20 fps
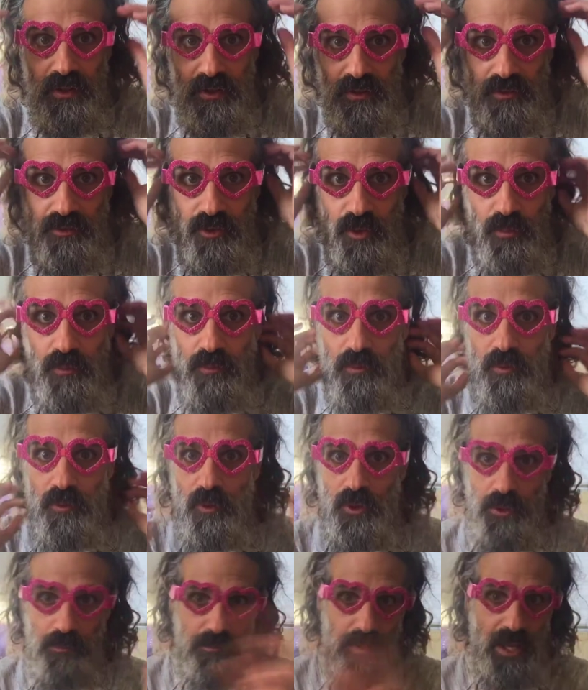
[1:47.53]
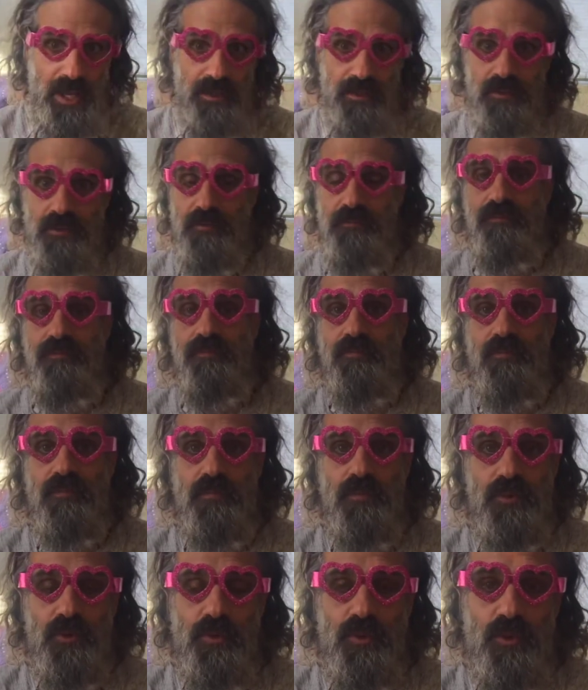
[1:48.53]
So going back
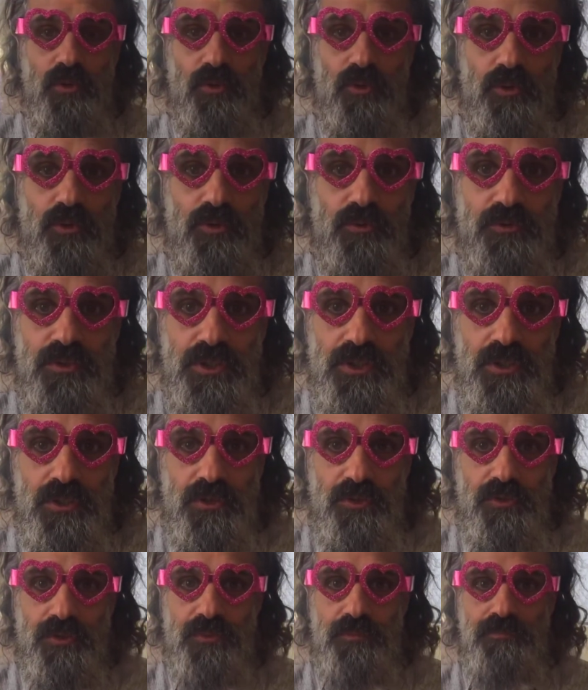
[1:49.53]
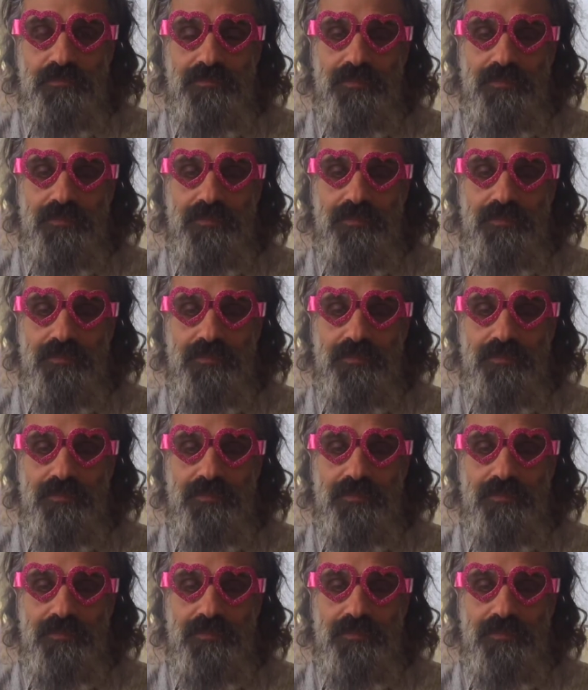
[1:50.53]
to those two videos,